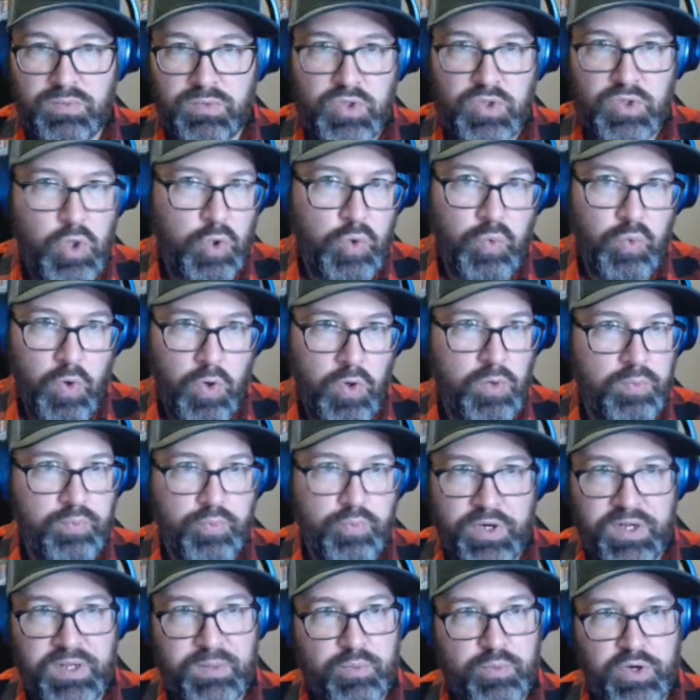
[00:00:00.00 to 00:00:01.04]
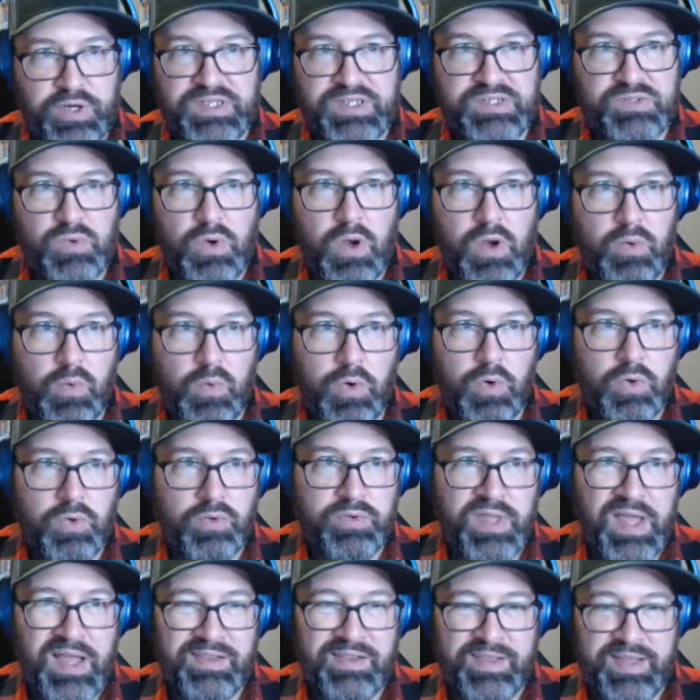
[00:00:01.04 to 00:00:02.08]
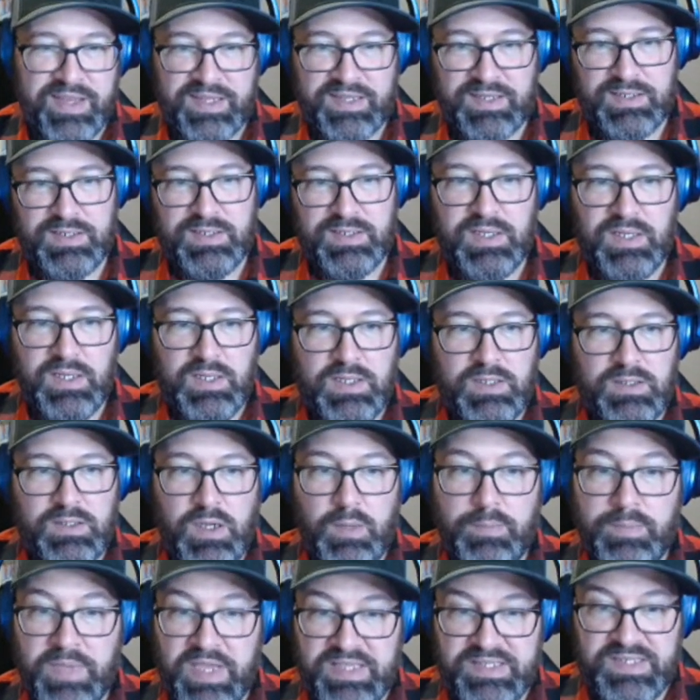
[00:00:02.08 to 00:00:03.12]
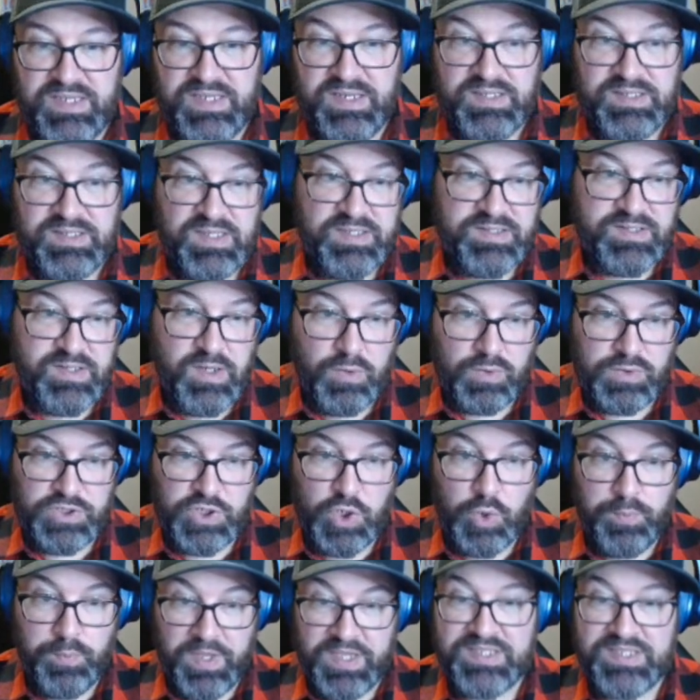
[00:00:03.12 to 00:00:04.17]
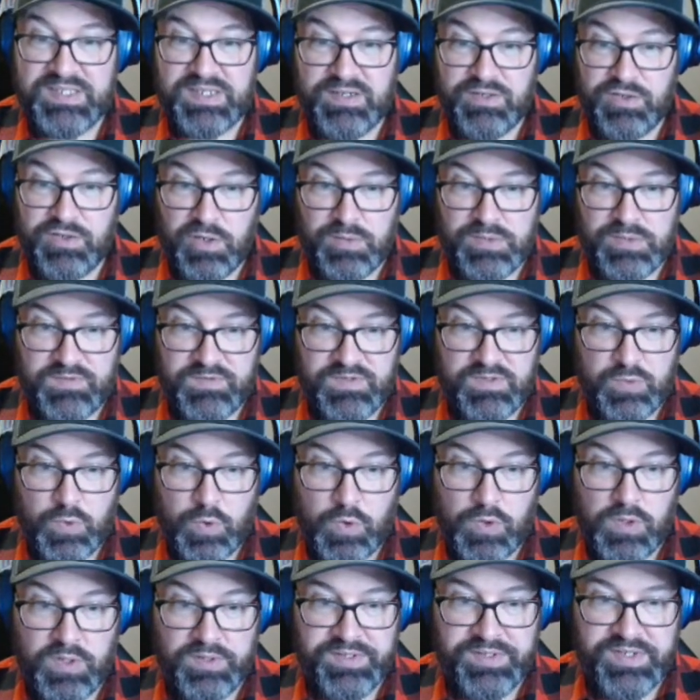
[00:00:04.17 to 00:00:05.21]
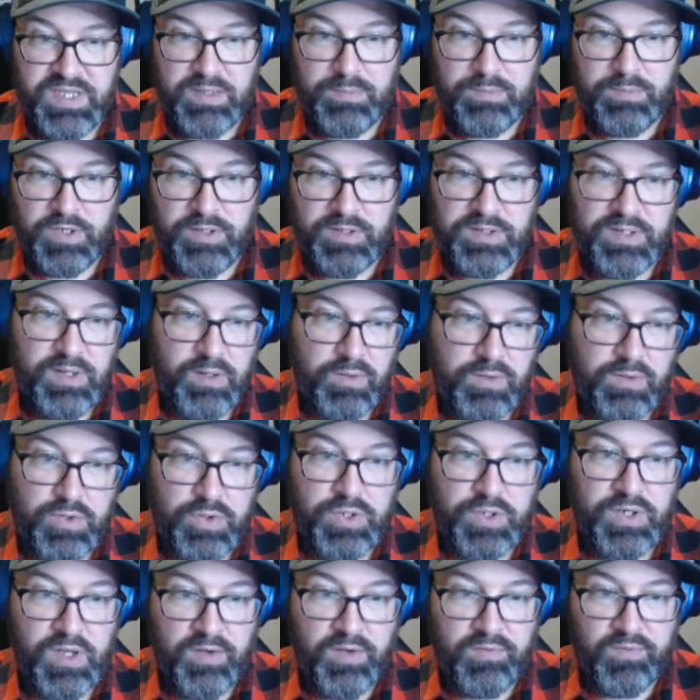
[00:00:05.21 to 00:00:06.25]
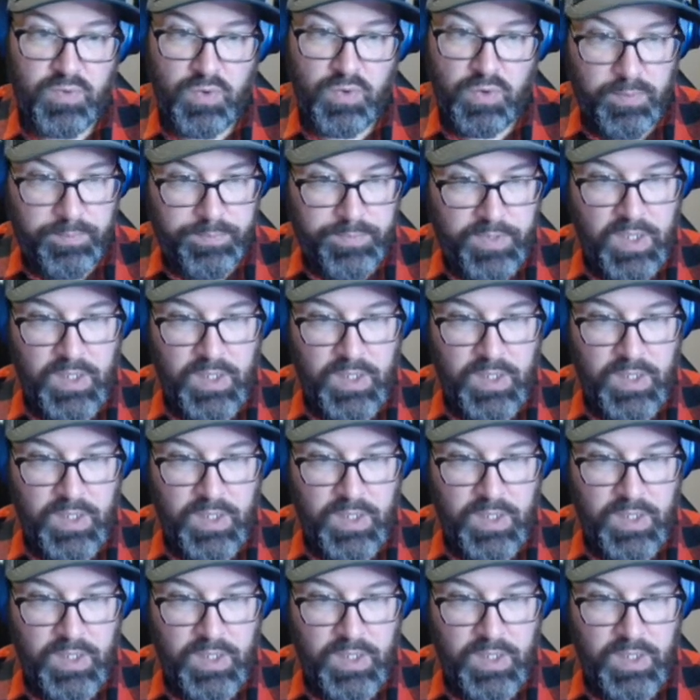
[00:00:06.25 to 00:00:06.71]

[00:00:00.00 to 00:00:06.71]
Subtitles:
good role, pretty strong role, not like amazing. He's no Joe Mixon in terms of his role on the team, but good enough role.